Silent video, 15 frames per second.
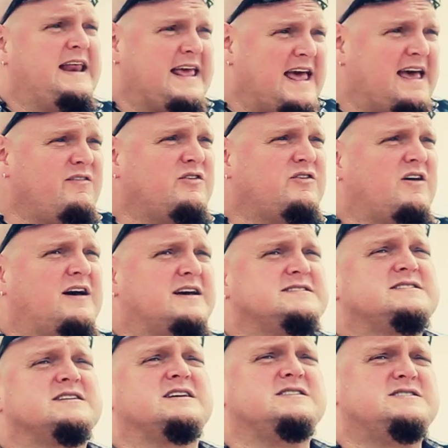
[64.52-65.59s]
and He gave it to
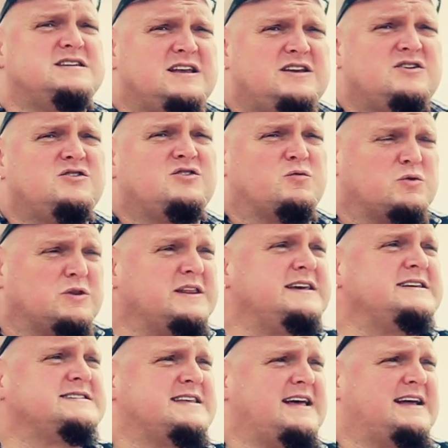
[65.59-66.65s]
us to continue to
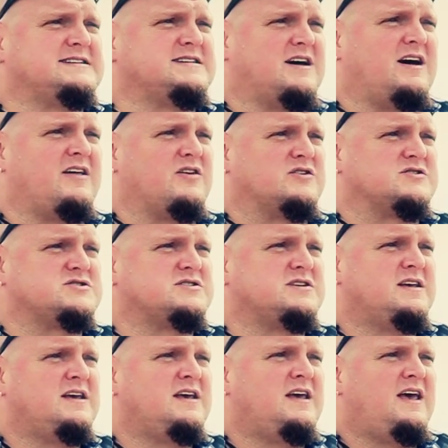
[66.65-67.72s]
release that to others.
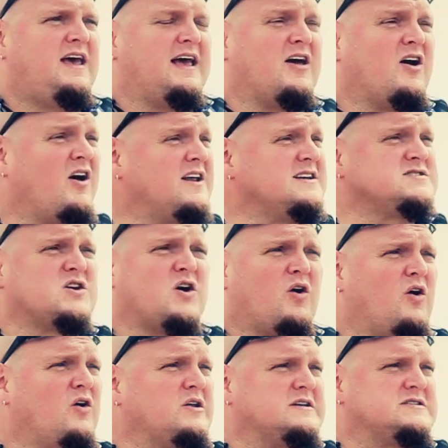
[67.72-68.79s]
And God has
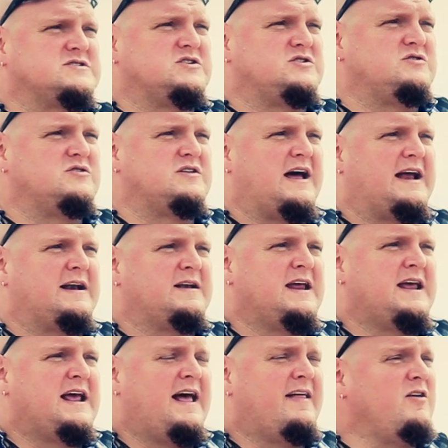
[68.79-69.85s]
called us to do that.
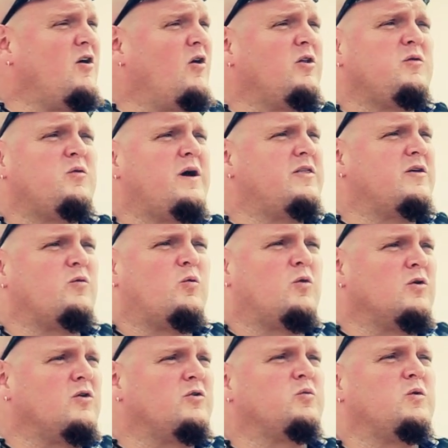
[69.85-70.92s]
And the only way that the
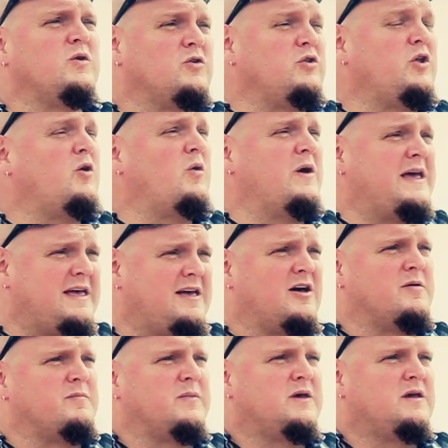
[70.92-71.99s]
world will know
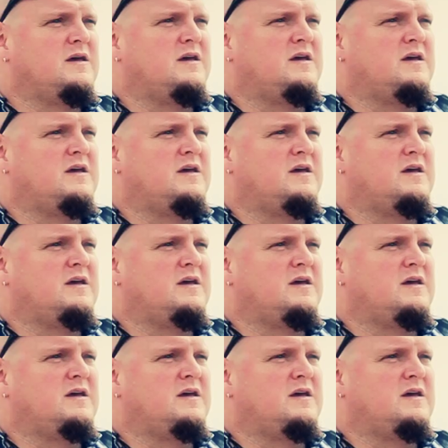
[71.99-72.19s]
Him